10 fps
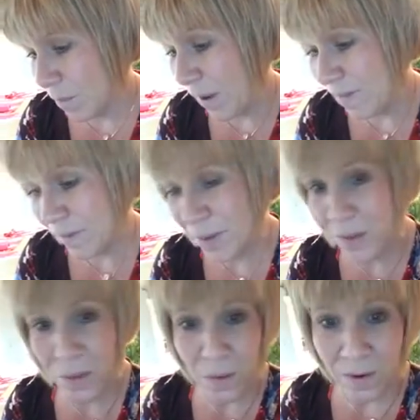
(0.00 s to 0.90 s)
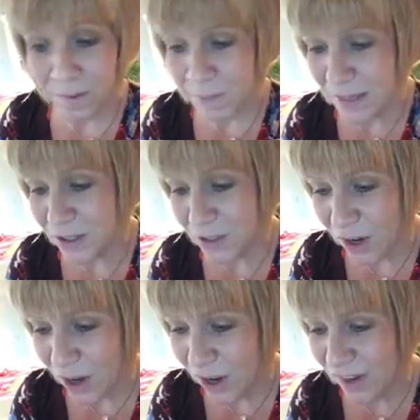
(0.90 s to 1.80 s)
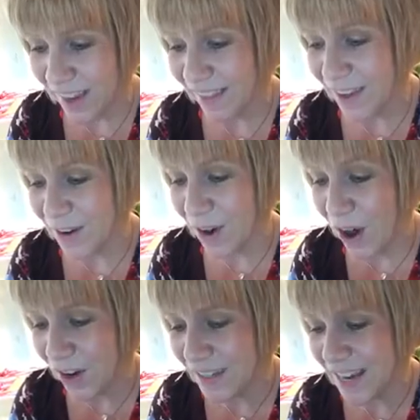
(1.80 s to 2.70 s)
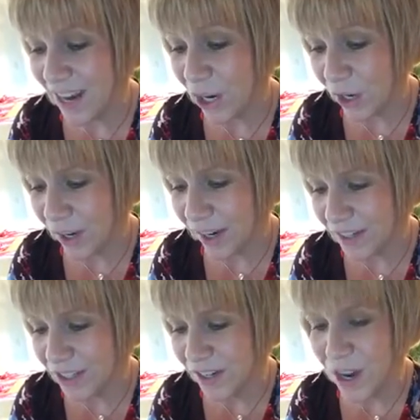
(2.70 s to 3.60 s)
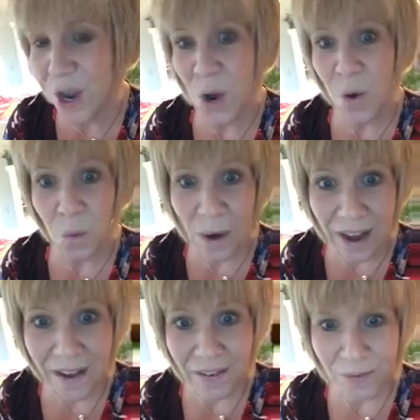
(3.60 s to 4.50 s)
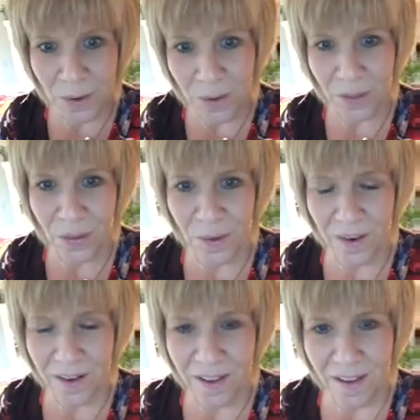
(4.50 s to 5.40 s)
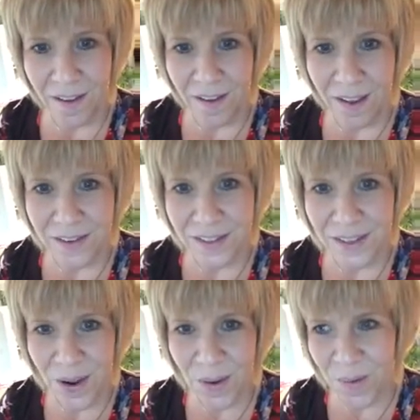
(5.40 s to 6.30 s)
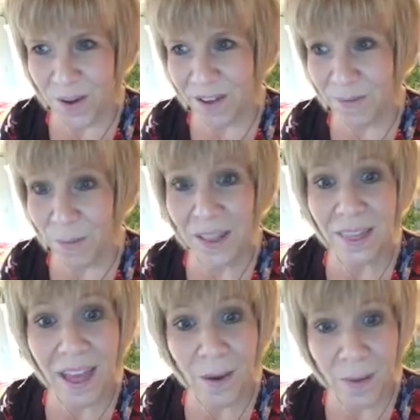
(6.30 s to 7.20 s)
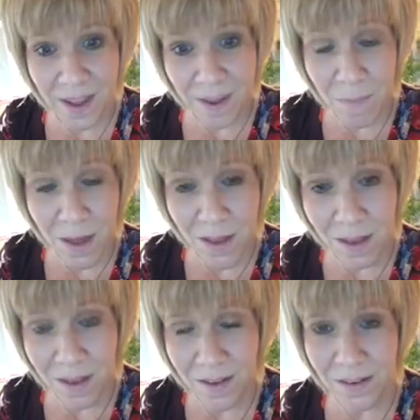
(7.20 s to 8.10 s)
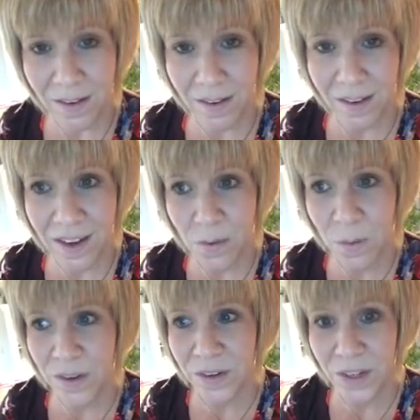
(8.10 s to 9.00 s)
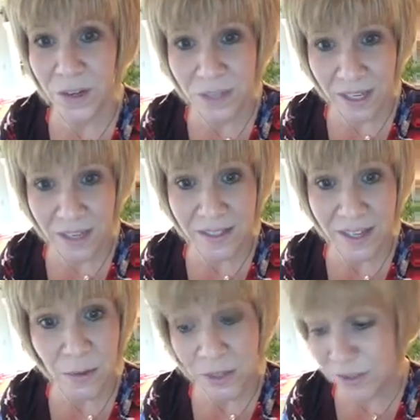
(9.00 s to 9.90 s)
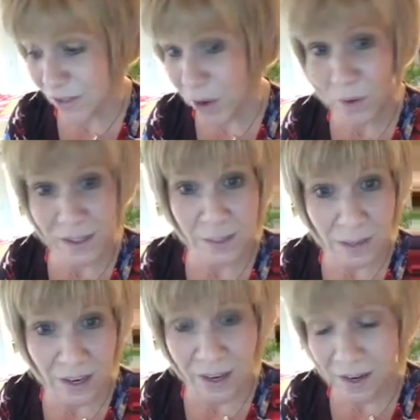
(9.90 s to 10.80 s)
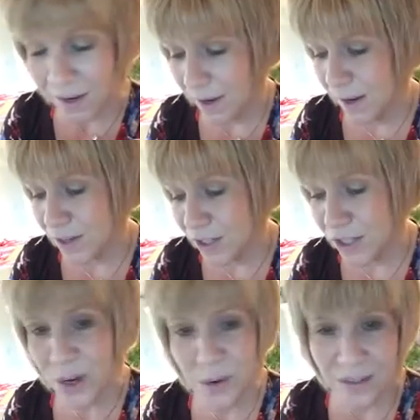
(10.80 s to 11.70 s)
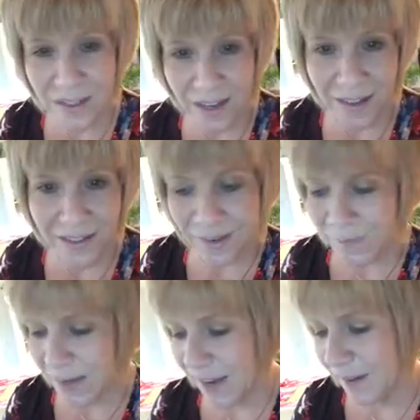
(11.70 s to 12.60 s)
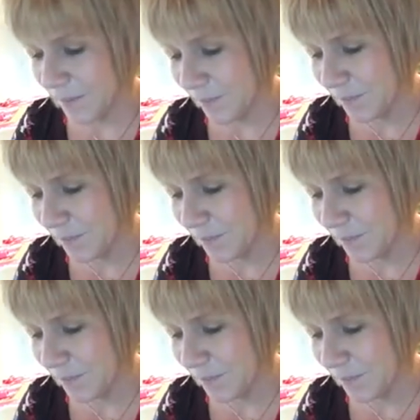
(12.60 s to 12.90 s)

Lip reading: wait for the Lord, be strong, and let your heart take courage. Wait for the Lord. And so if we allow him, he will use us. He will use the Holy Spirit to show us the next step to take.